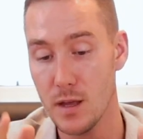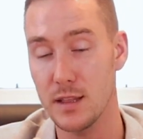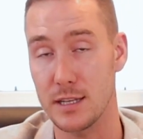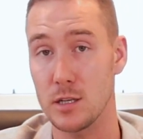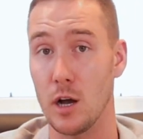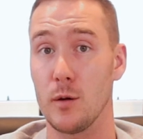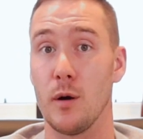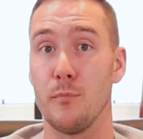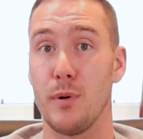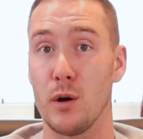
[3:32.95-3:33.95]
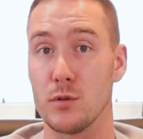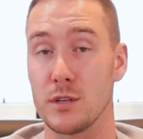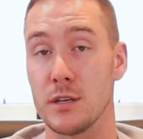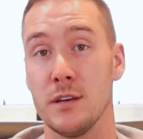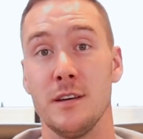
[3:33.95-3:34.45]
Let's talk about
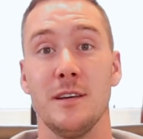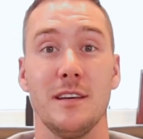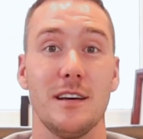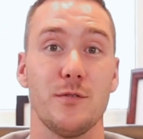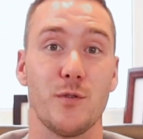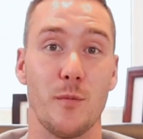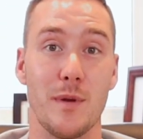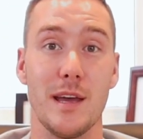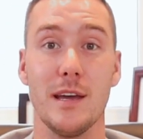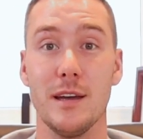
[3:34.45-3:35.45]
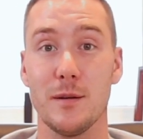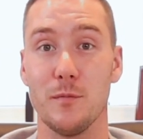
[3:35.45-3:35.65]
boats. For me,